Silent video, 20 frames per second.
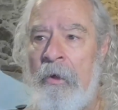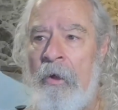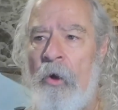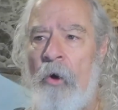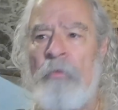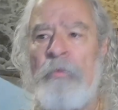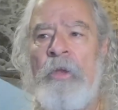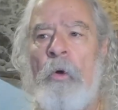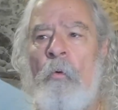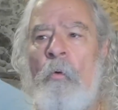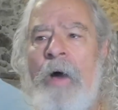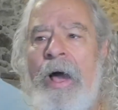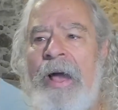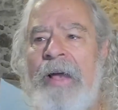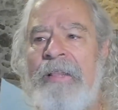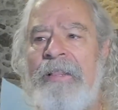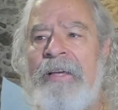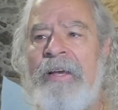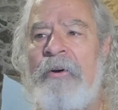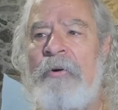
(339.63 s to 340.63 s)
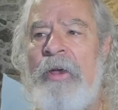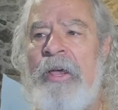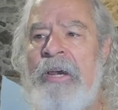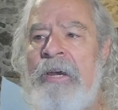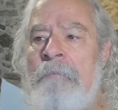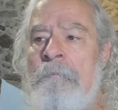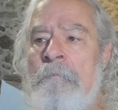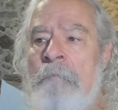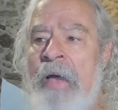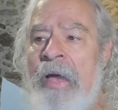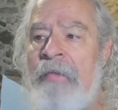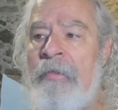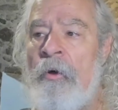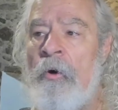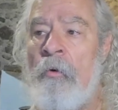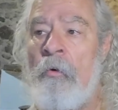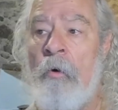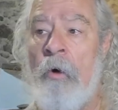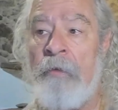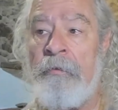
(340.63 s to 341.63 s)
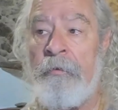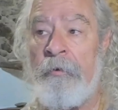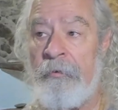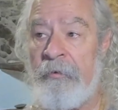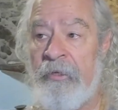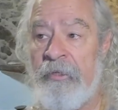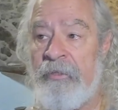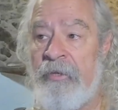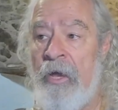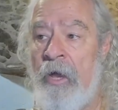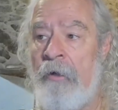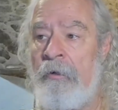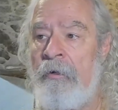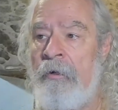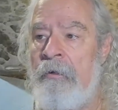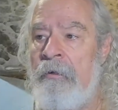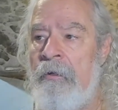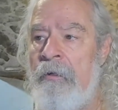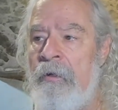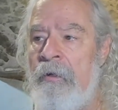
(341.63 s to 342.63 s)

On the wide green meadow under the sun,